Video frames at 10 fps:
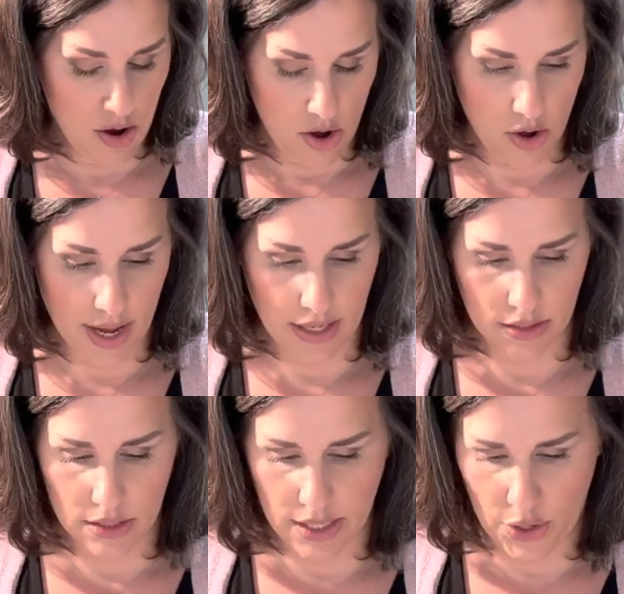Okay,
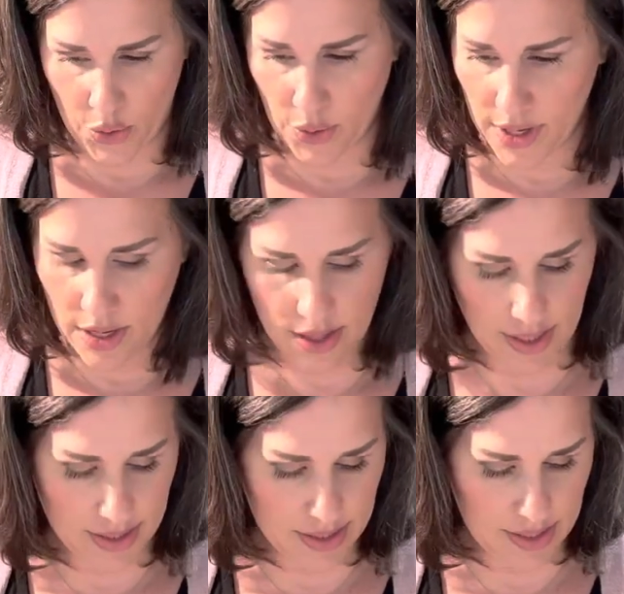so
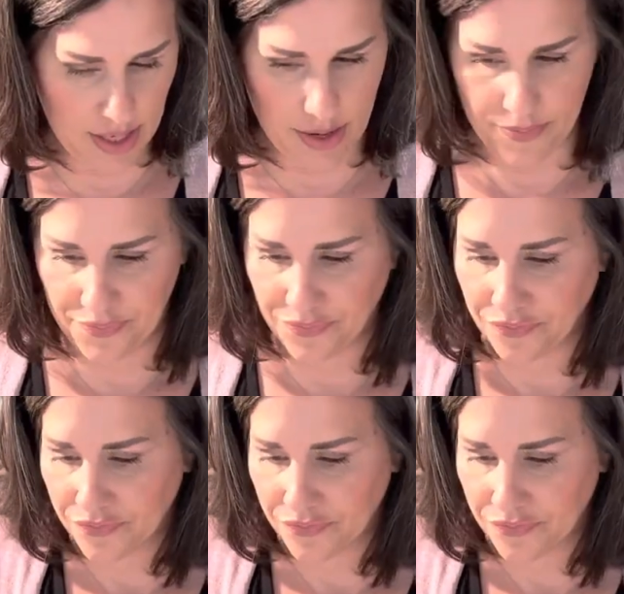let's see.